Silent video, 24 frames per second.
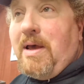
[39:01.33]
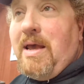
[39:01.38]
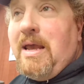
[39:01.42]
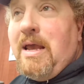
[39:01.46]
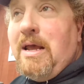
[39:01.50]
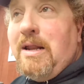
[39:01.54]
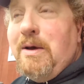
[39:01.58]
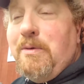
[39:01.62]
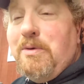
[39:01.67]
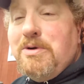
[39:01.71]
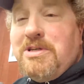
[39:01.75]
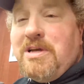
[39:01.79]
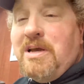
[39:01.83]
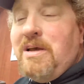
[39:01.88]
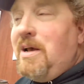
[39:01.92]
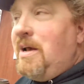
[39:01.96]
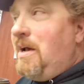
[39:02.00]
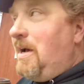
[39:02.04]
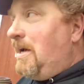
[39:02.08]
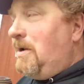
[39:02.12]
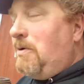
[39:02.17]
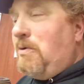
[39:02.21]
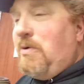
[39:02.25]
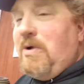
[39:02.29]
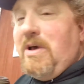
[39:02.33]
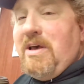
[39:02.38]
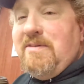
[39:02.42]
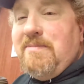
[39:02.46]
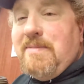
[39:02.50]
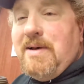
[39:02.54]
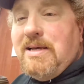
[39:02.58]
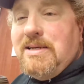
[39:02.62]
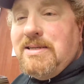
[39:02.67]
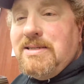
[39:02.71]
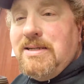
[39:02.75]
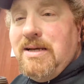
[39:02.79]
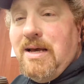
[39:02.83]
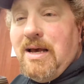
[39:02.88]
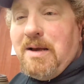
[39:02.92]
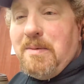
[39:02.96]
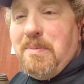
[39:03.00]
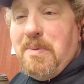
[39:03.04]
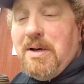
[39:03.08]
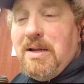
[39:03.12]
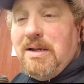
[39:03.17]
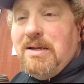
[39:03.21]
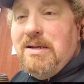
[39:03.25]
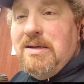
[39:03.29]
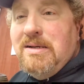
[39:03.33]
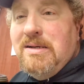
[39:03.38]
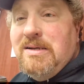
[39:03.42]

hand. I wish I don't have my stick, but